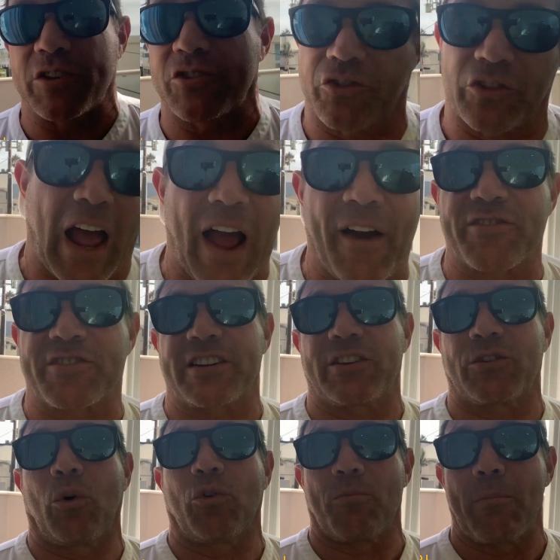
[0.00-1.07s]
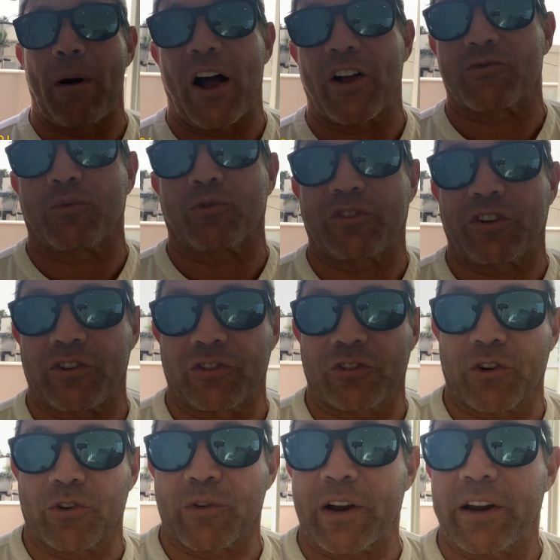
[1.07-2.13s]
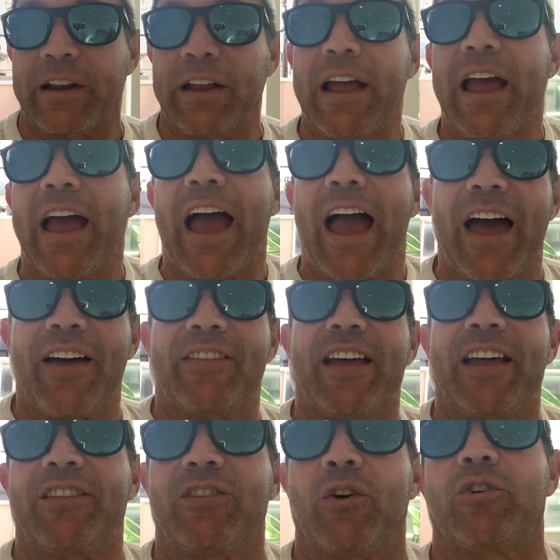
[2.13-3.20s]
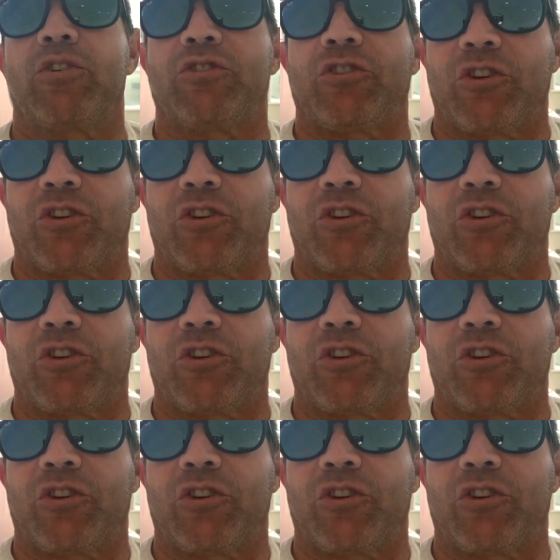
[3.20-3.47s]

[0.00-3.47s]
and this is obviously in all the modules that you learn, right? And then